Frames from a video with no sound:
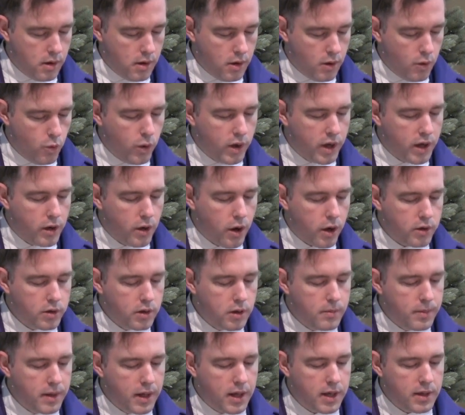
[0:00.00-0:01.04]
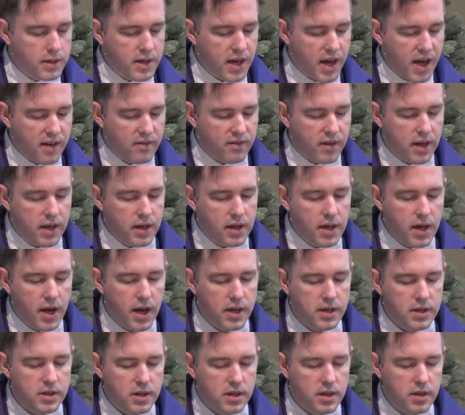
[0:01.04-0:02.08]
We can hardly begin to have any
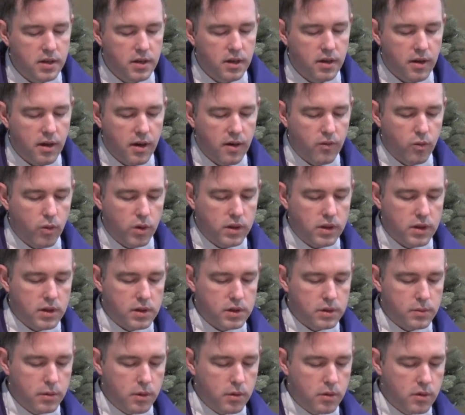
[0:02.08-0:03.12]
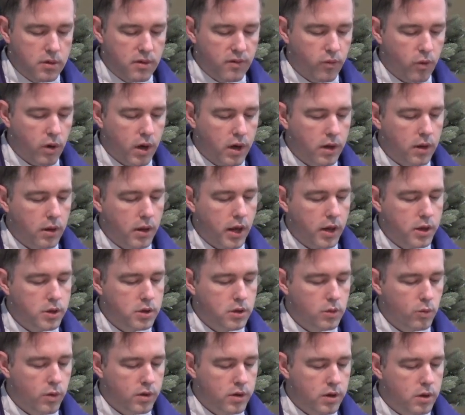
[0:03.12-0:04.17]
idea of what the spirit of
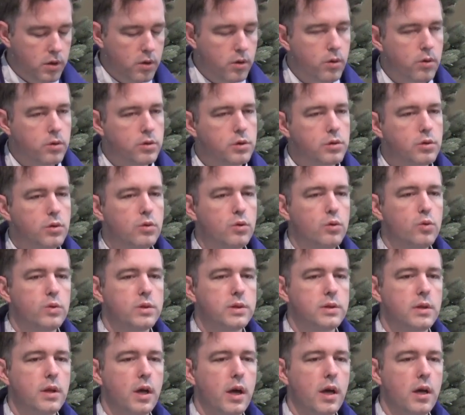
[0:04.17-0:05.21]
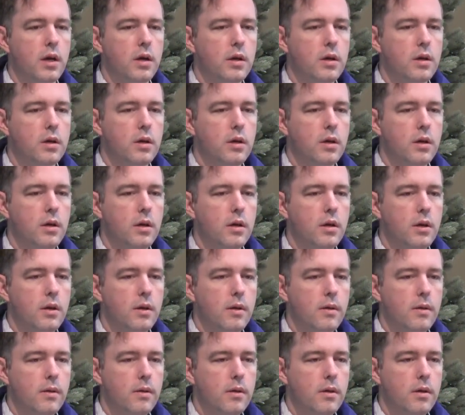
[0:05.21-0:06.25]
recollection within her soul was like.
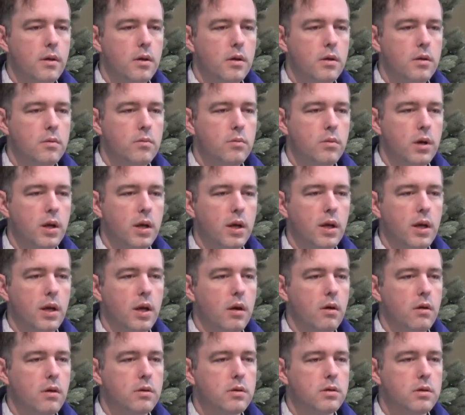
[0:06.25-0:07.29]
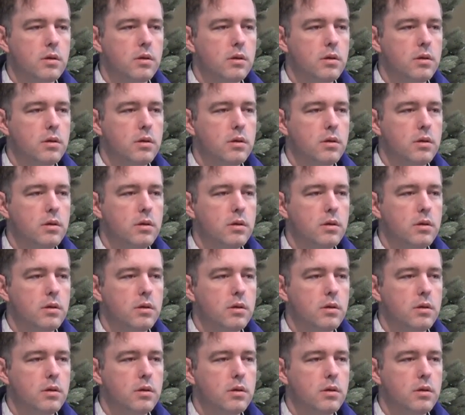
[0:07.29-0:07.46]
But I can guarantee